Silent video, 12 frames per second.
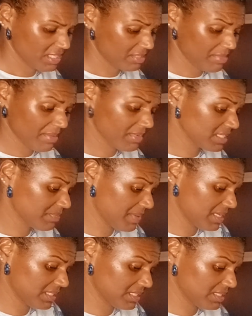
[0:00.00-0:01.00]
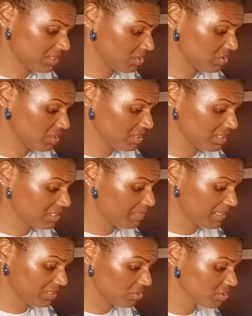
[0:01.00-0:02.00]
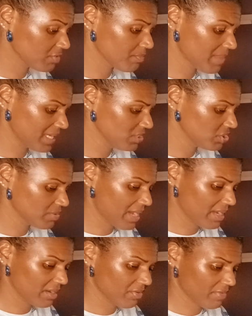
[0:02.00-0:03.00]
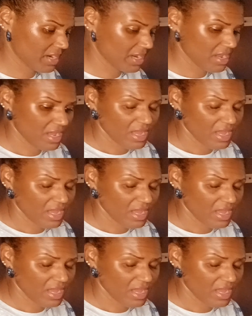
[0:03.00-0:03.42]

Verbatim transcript: So maybe this person, this person could have made you angry.